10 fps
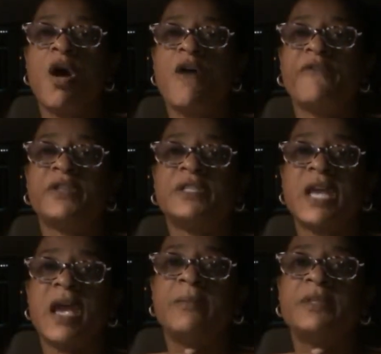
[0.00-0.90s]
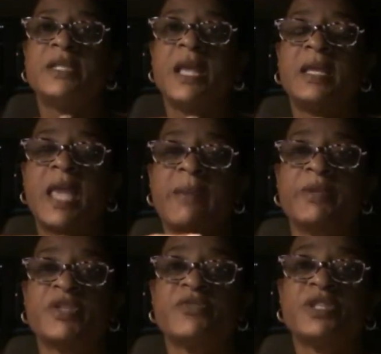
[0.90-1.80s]
Oftentimes that came
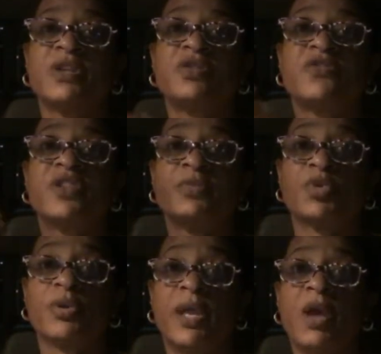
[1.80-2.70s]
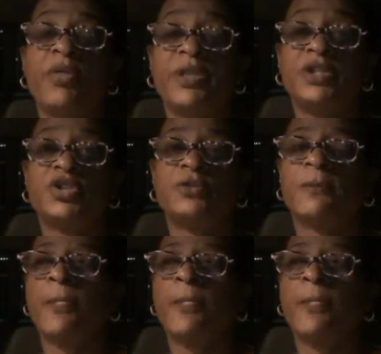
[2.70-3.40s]
as a result of some sort of health issue.